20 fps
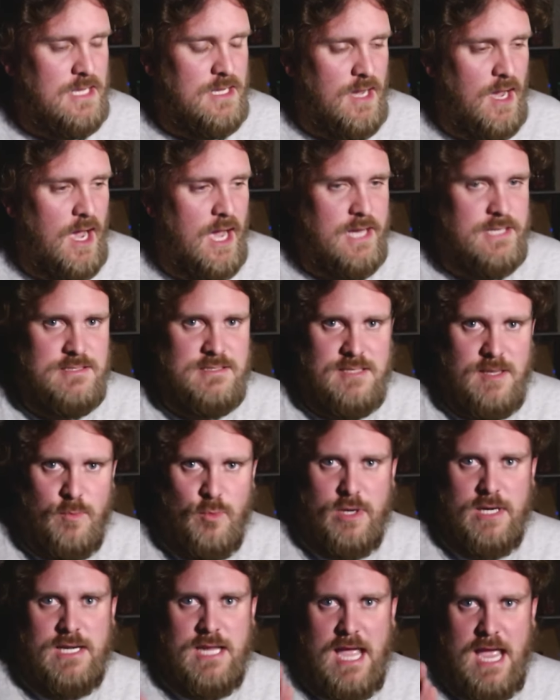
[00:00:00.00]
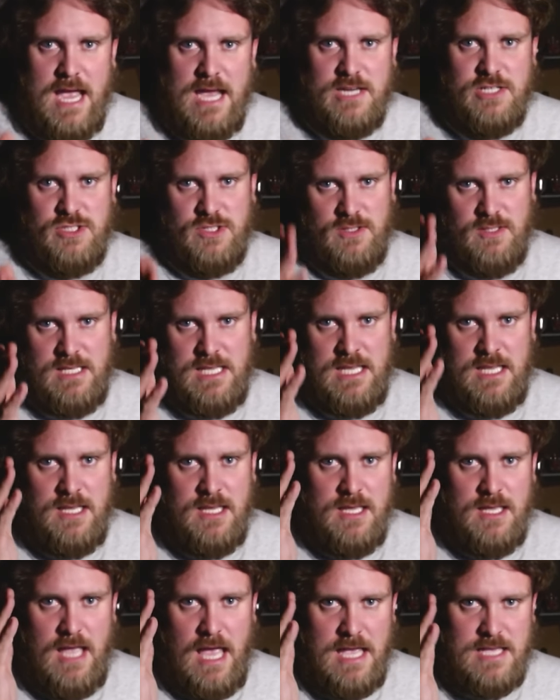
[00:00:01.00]
God someone actually
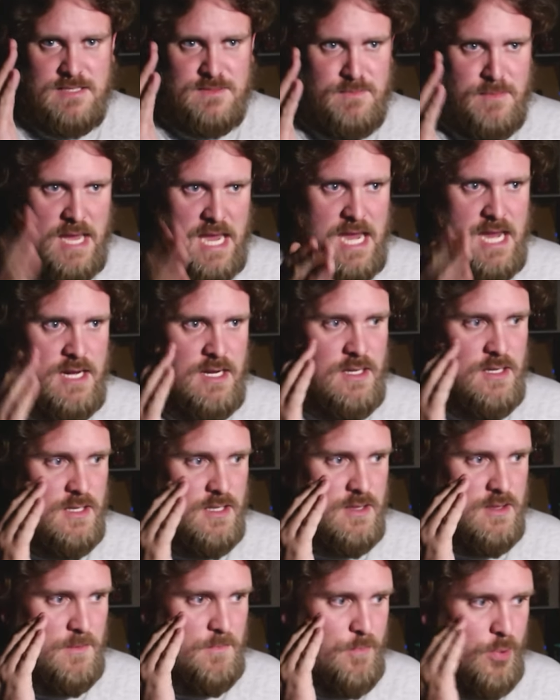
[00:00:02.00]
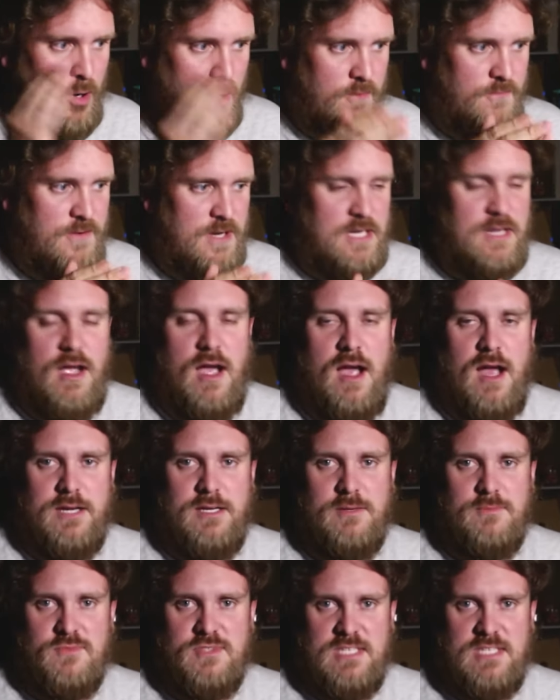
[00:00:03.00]
has made the perfect condoms